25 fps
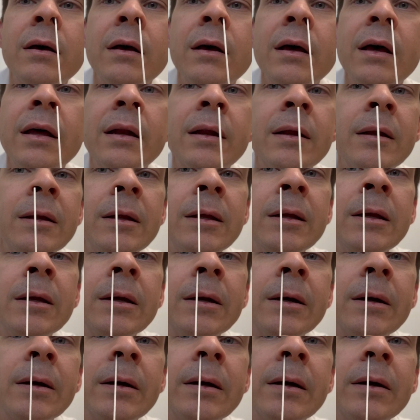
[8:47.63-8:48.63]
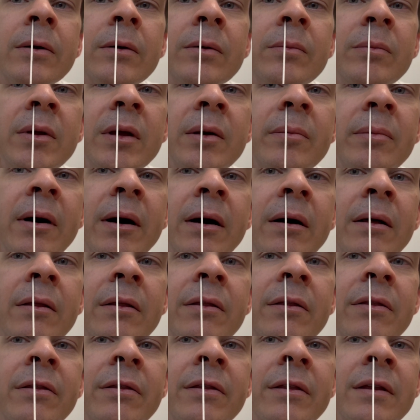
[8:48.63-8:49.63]
And in here, it would be about
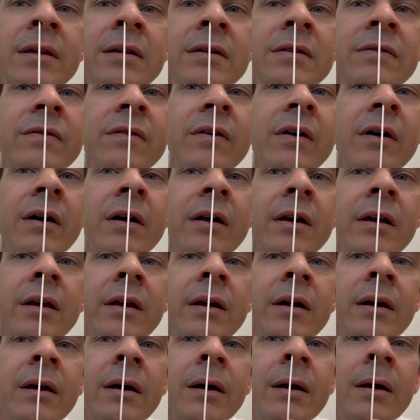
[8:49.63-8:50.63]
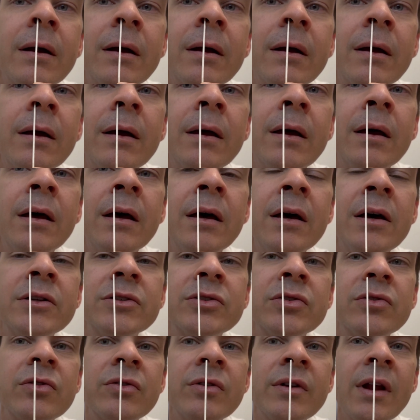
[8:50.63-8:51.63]
this far here.
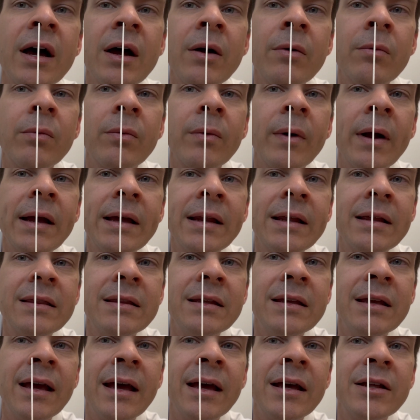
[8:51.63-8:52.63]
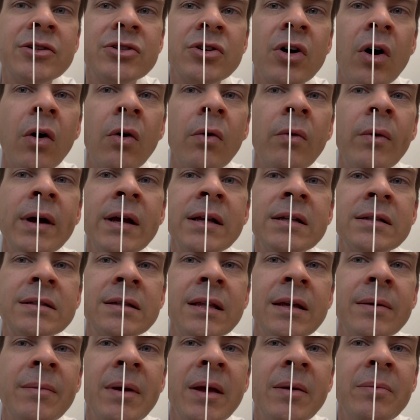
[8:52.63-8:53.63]
So they're not right at the edge always.
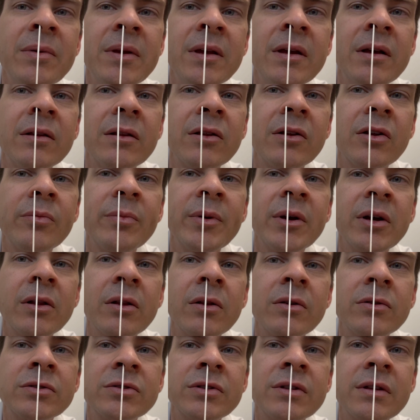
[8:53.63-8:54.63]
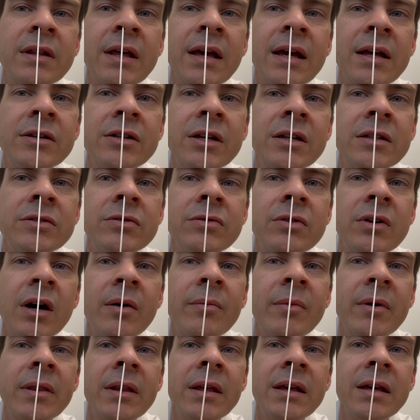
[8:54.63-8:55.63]
They may be a little bit closer to the edge as you
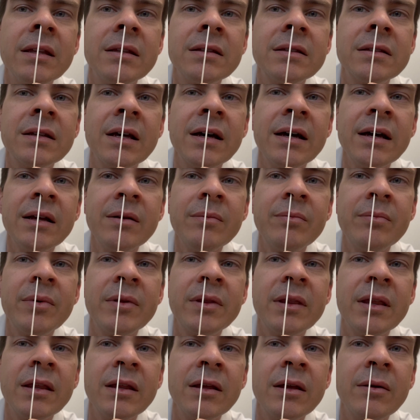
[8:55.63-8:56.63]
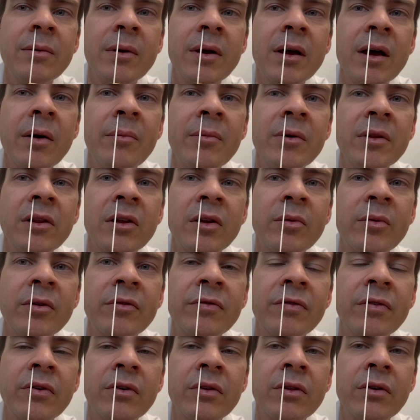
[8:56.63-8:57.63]
come on the inside, but they could become a little bit
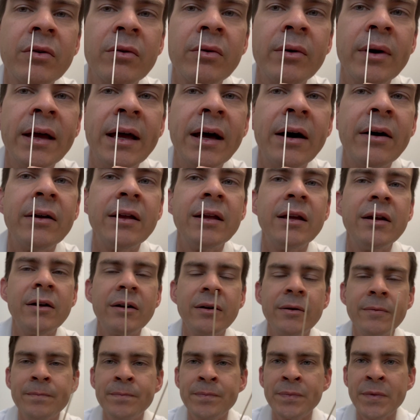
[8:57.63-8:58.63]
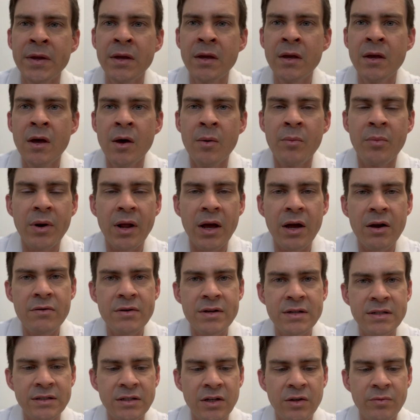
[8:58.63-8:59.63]
further away out here. But I
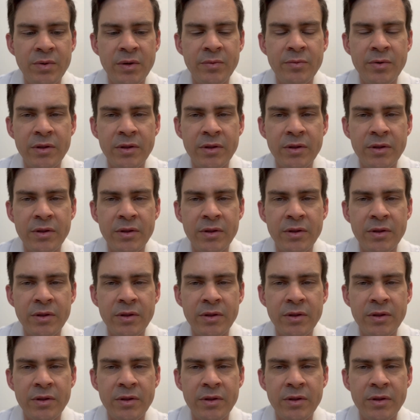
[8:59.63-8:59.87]
always tell people